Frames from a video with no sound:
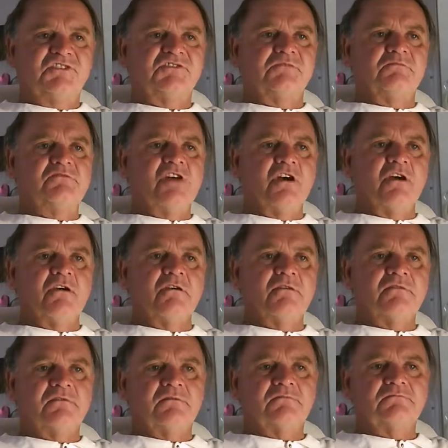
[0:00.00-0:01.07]
some
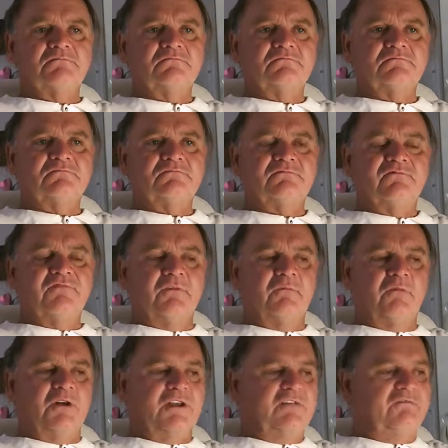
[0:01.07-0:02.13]
dirt, from
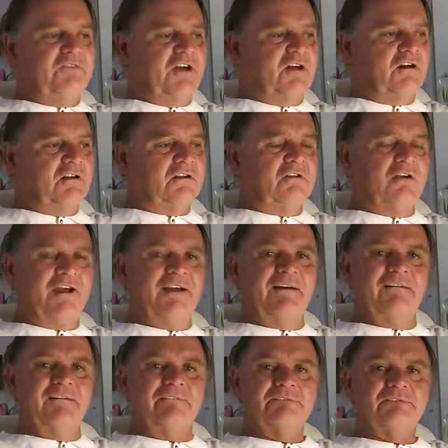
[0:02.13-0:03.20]
when he fell on the
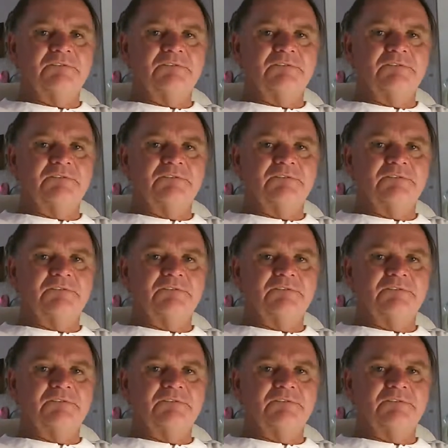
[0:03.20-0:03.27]
ground,